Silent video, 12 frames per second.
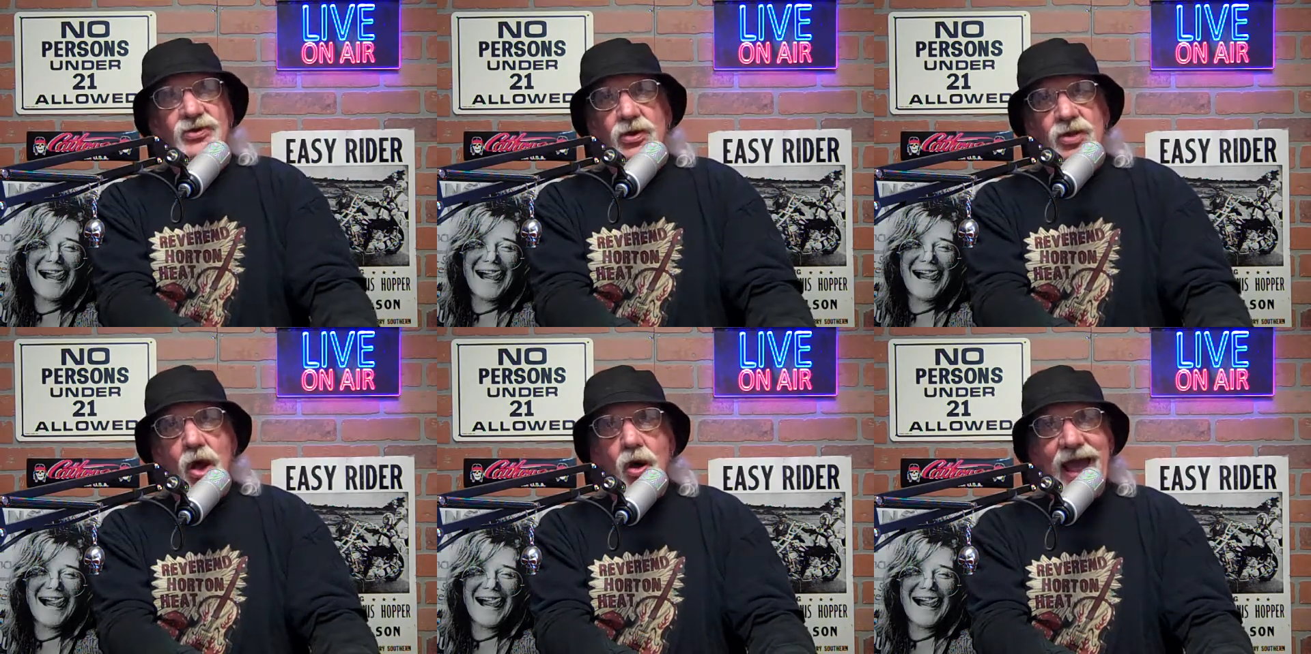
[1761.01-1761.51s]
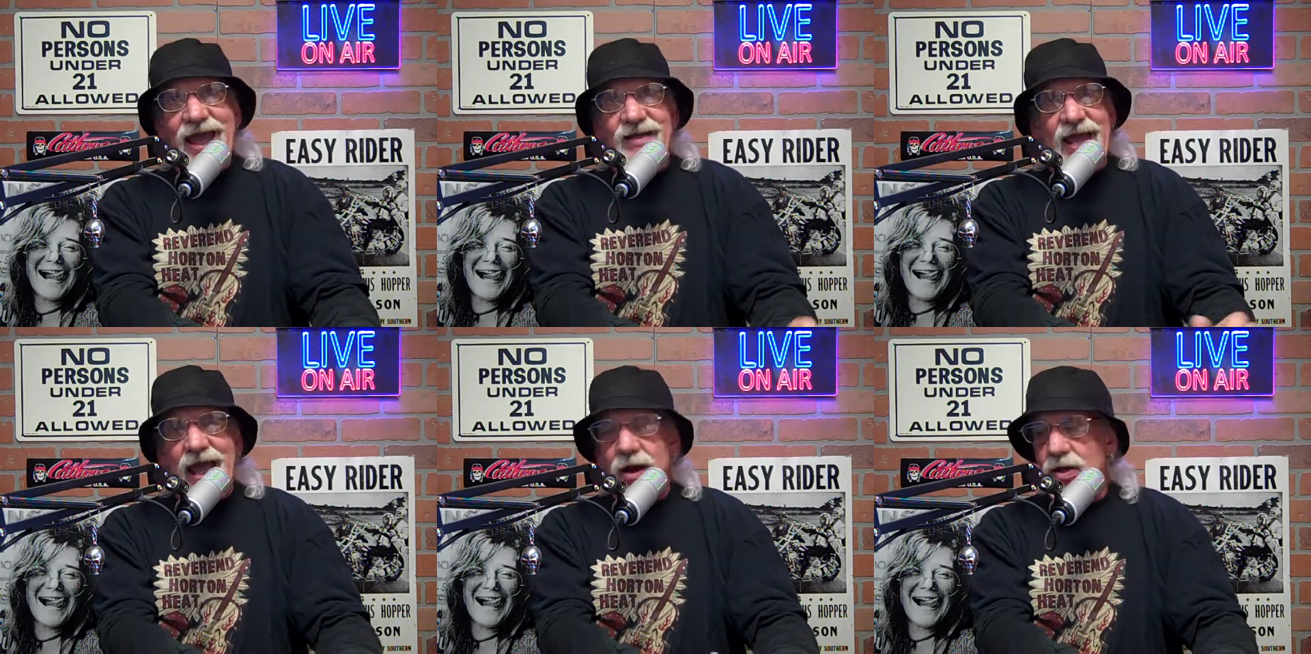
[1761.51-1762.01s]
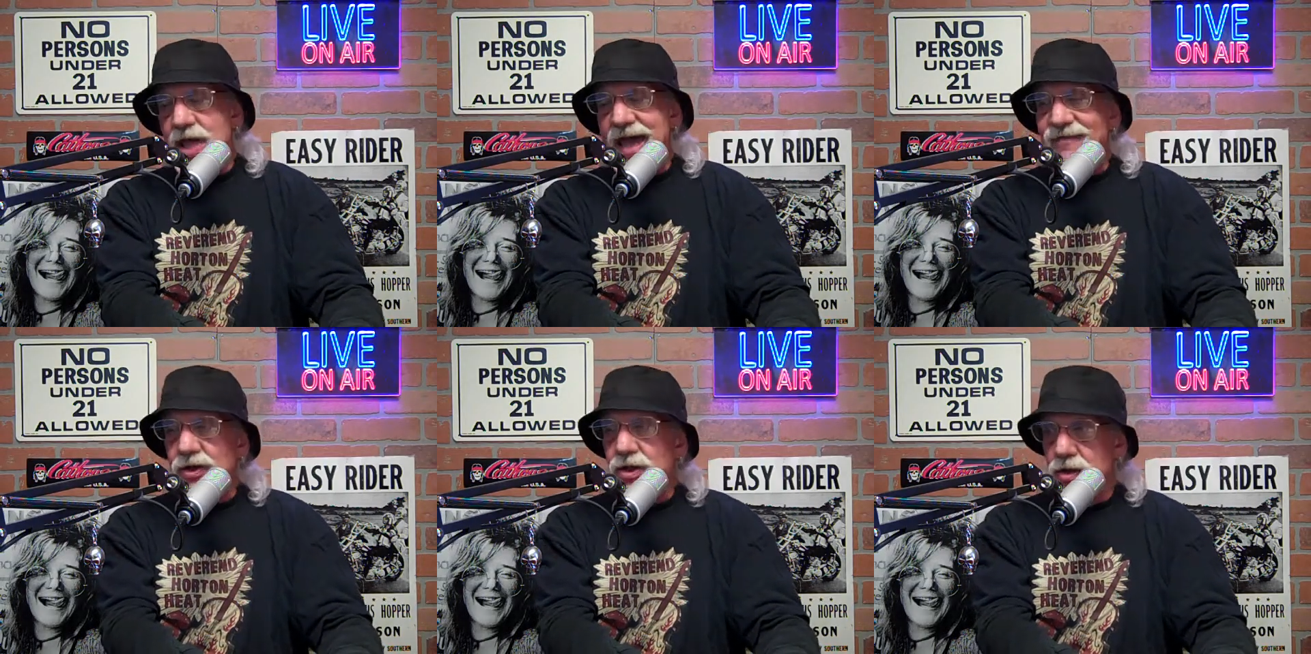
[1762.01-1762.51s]
Speaker 1: So, no, Andy, I don't
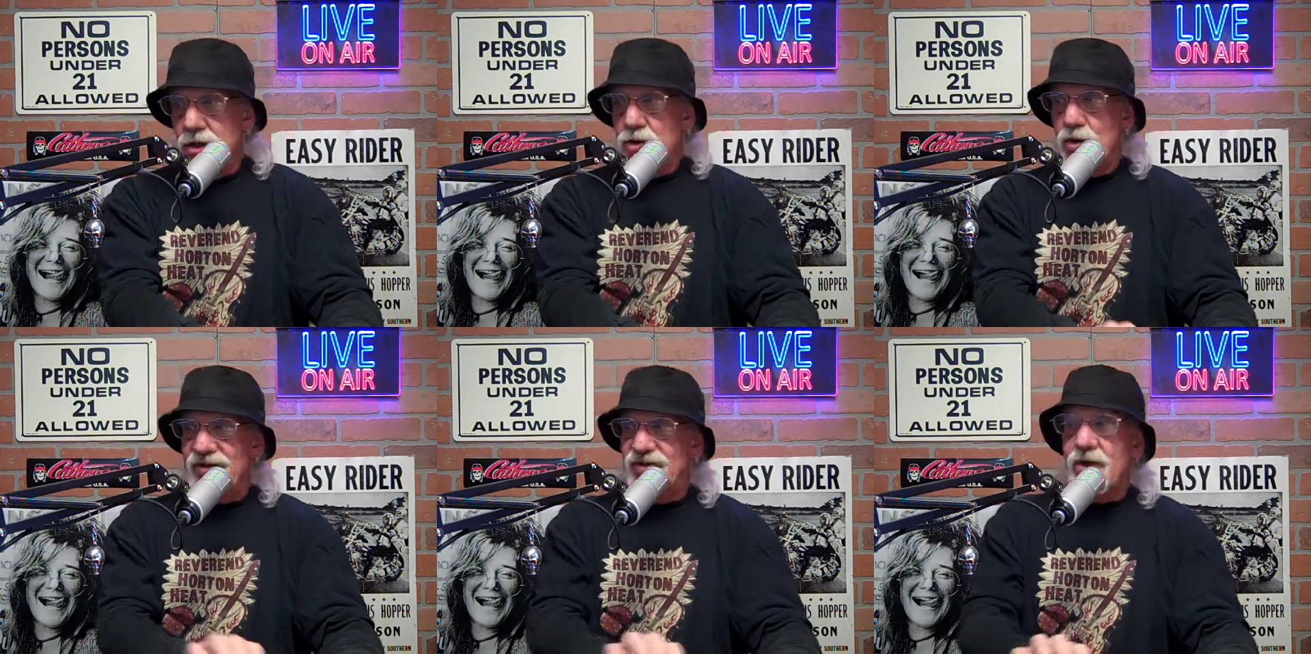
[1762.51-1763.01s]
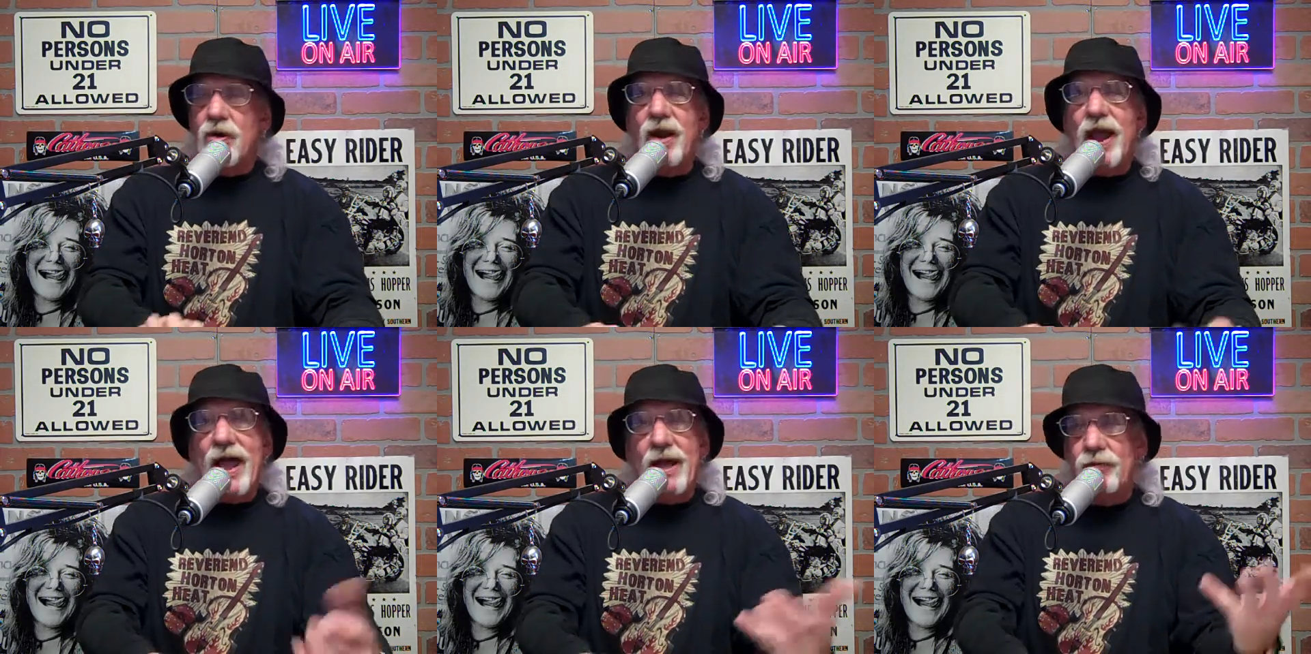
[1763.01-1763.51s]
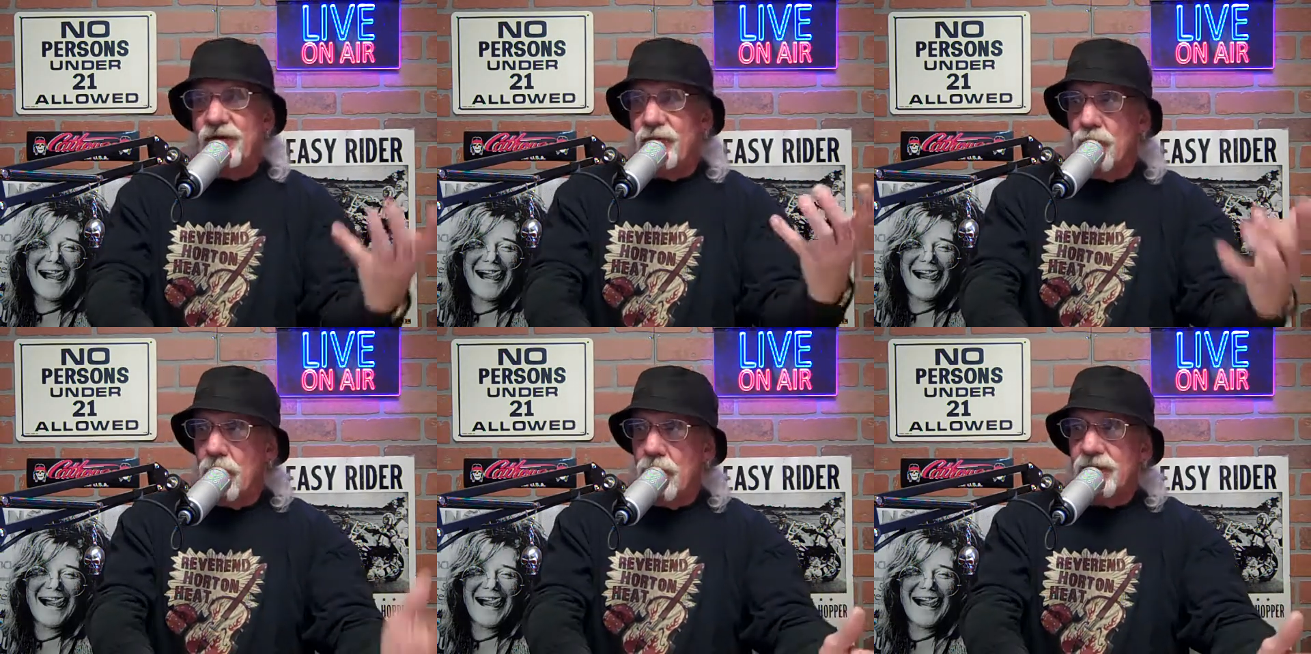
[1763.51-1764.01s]
have a clue what's going on with
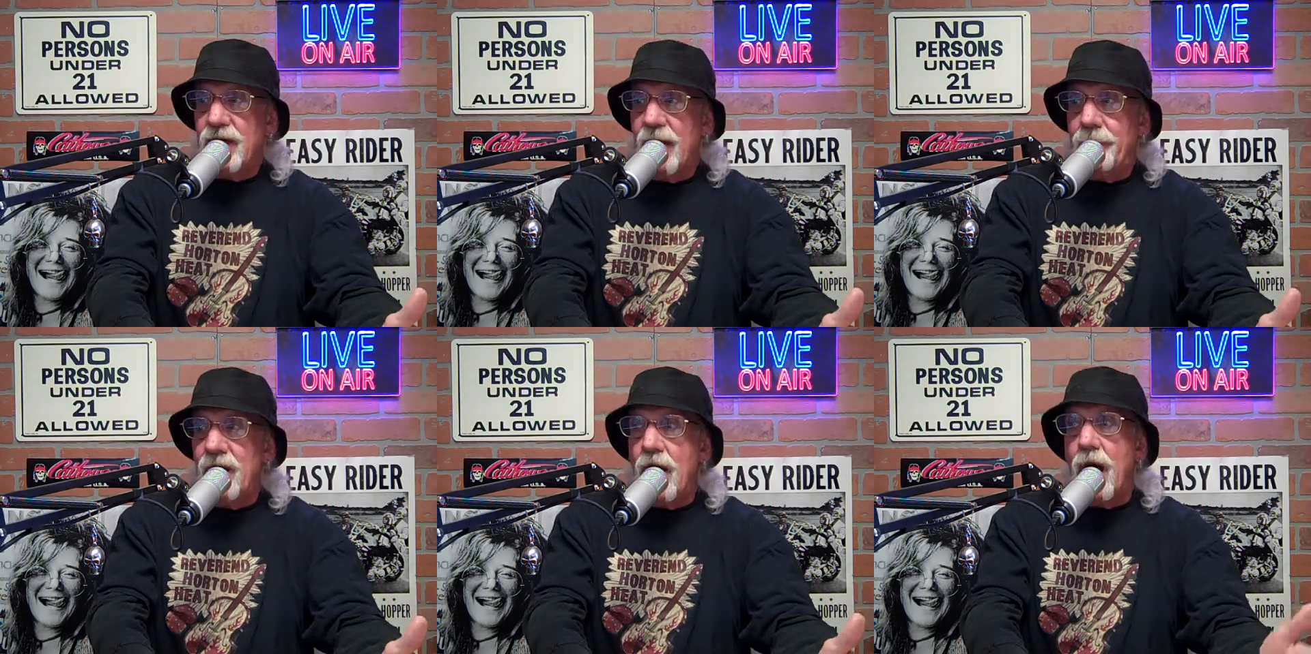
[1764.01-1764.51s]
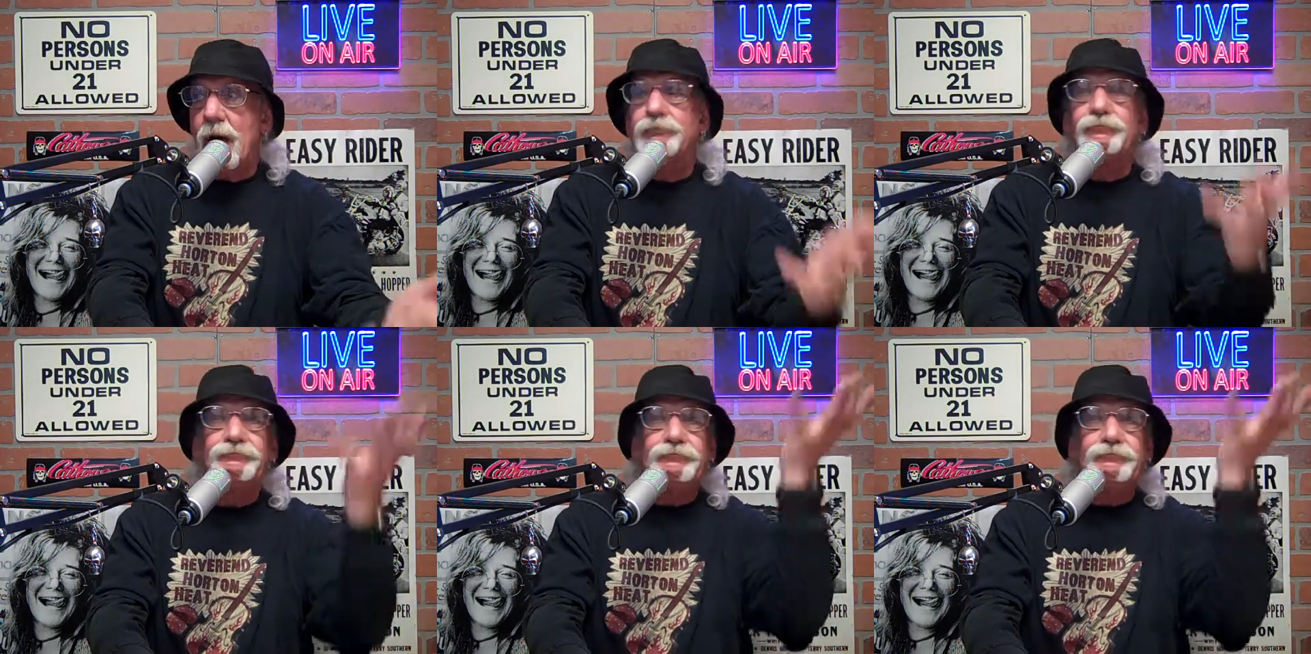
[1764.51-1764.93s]
the World Cup at all.